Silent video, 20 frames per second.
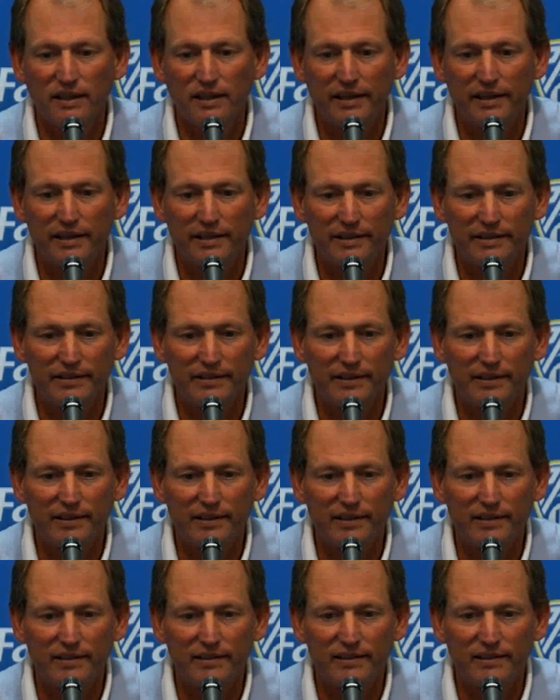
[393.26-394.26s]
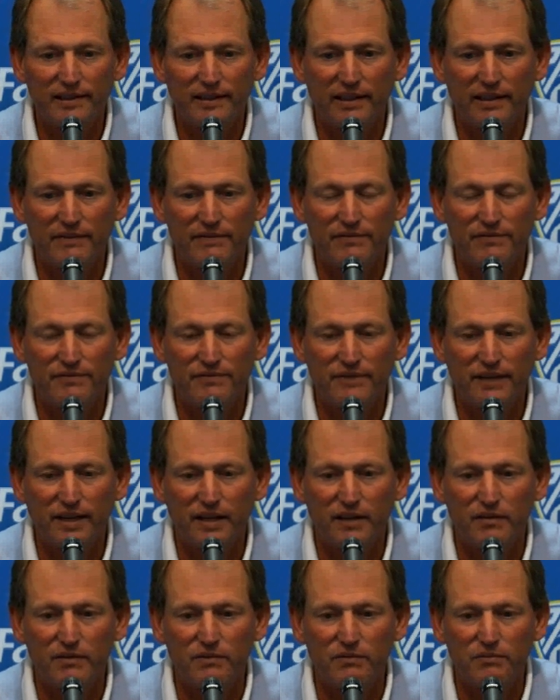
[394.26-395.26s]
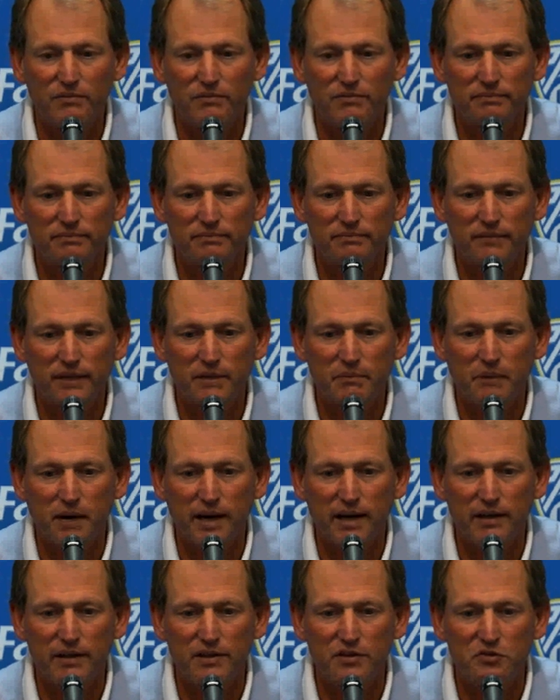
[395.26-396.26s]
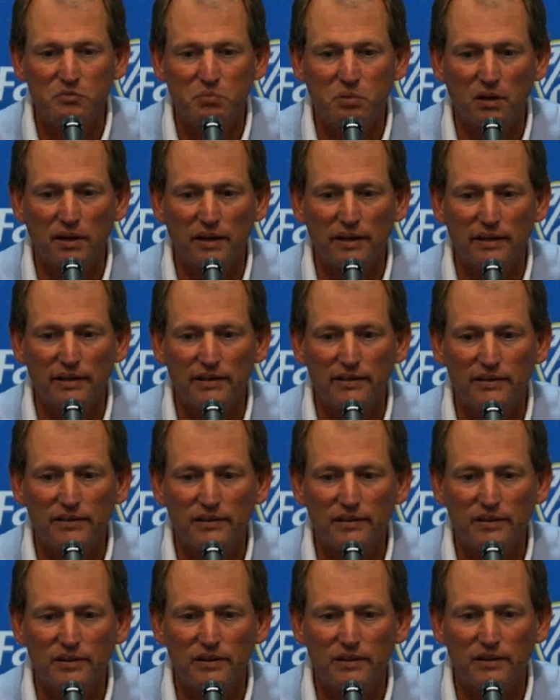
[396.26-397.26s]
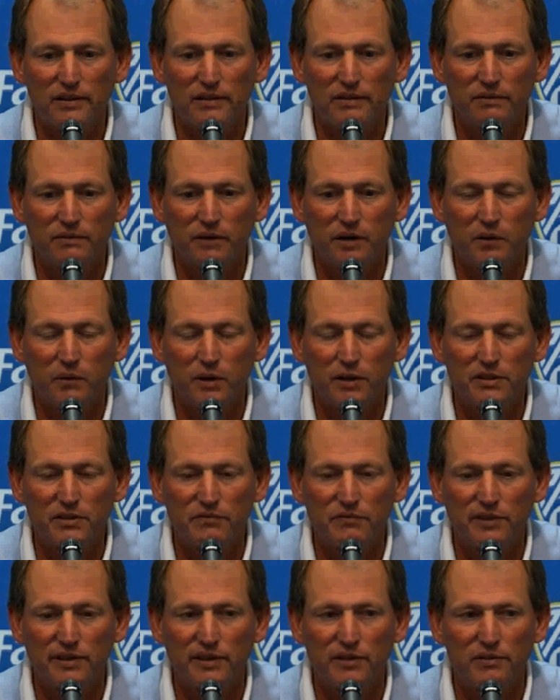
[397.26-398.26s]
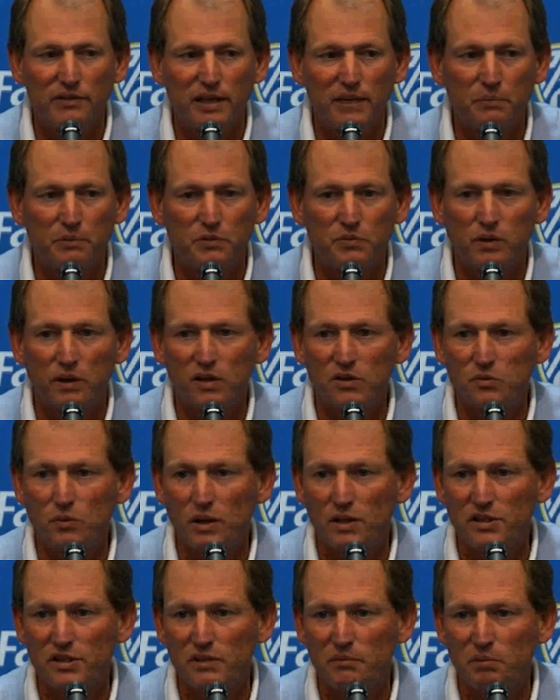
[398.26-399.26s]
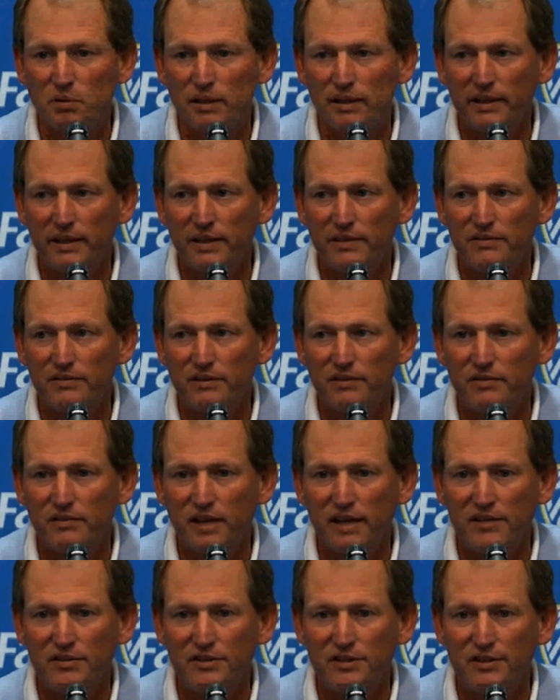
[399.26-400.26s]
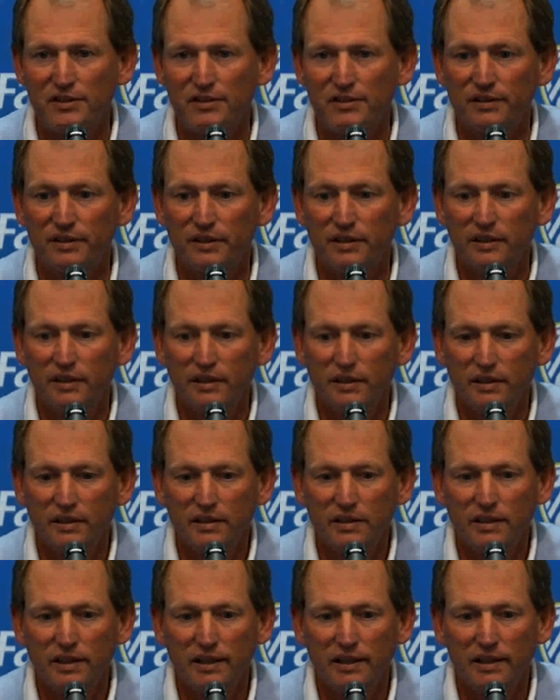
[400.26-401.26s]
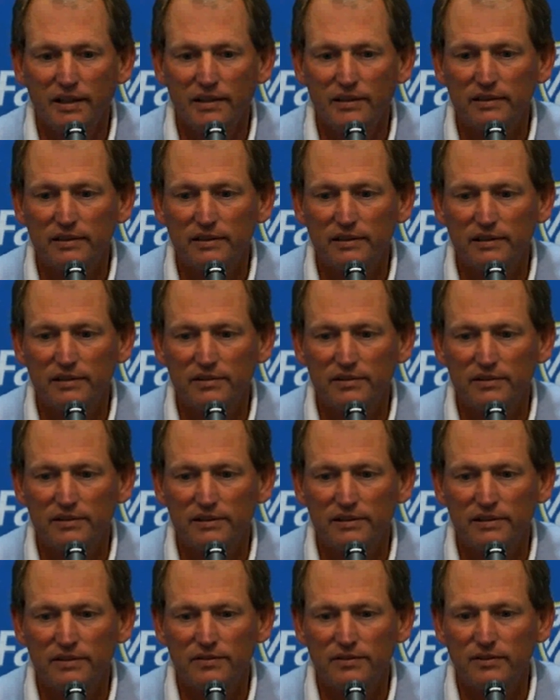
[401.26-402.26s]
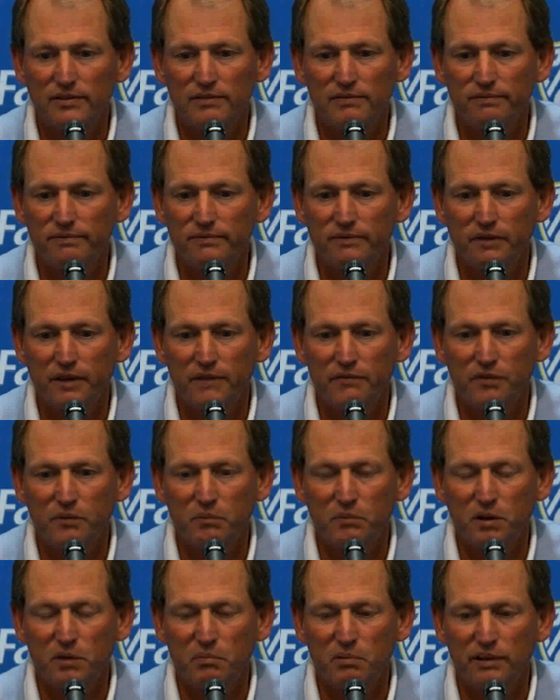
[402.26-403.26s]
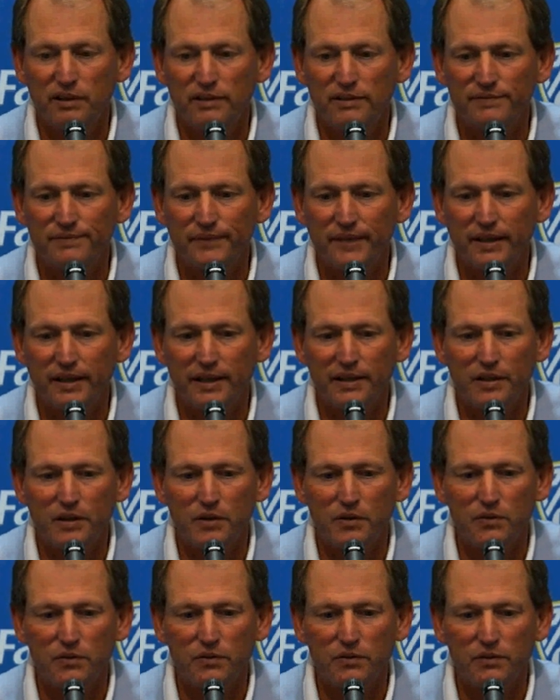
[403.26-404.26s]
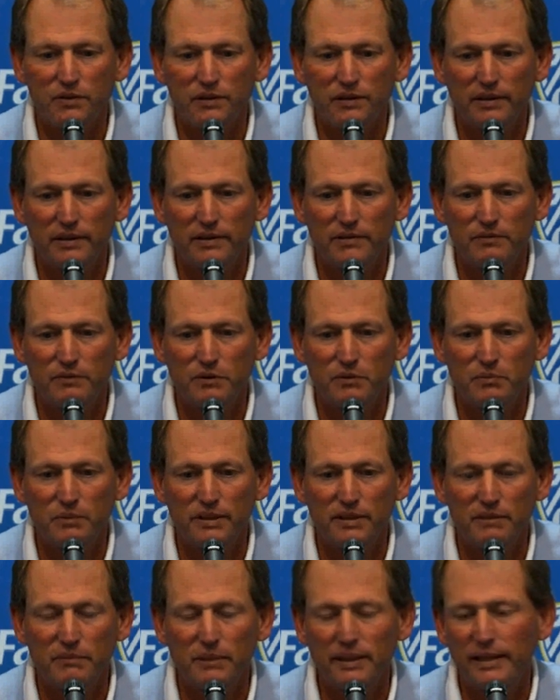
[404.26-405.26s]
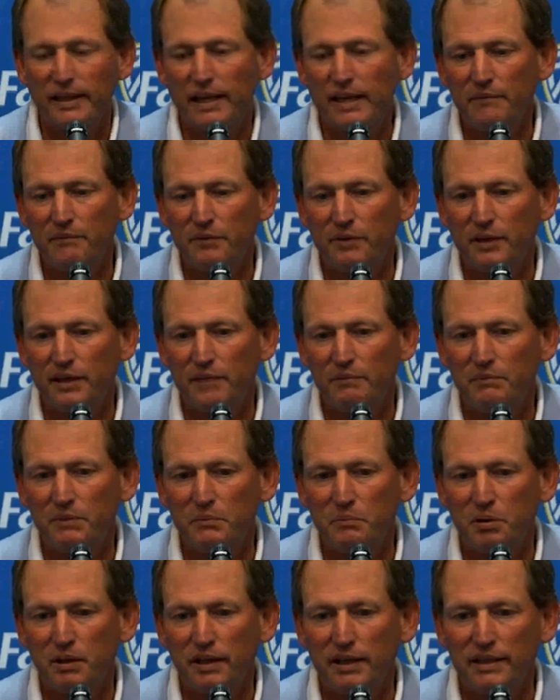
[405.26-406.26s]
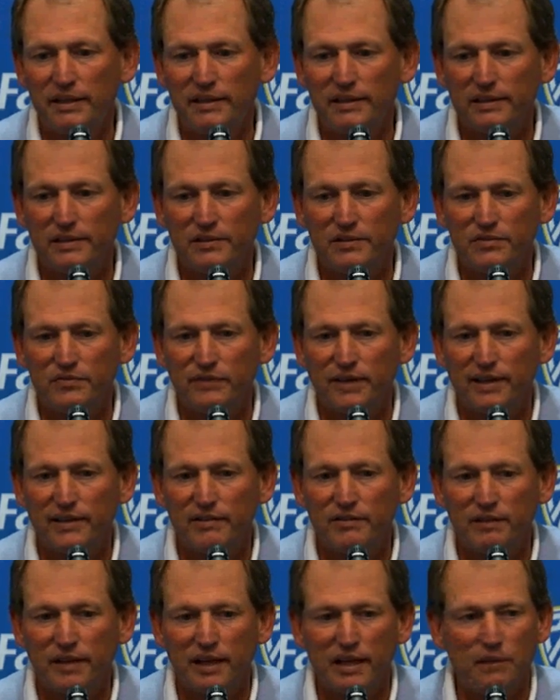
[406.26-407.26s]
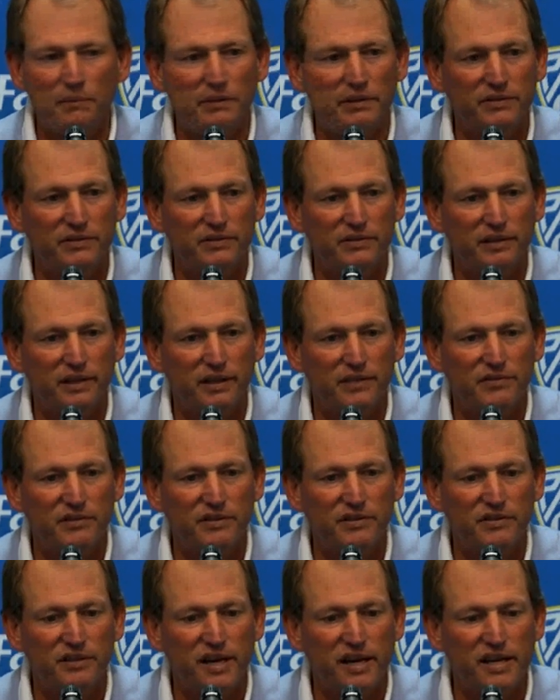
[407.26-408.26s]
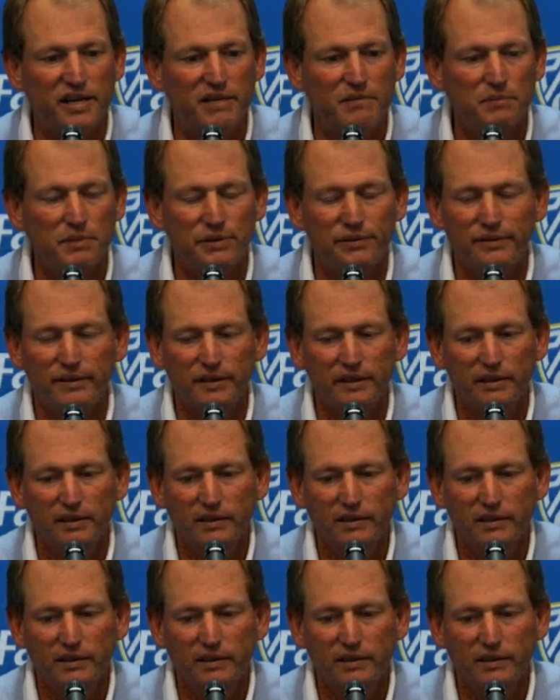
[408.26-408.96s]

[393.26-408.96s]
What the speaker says: And I've now admired his play while watching videotape as well as watching him play against us last year. He's a great football player, and I know it will be a big game for him to play in his final game at Husky Stadium, and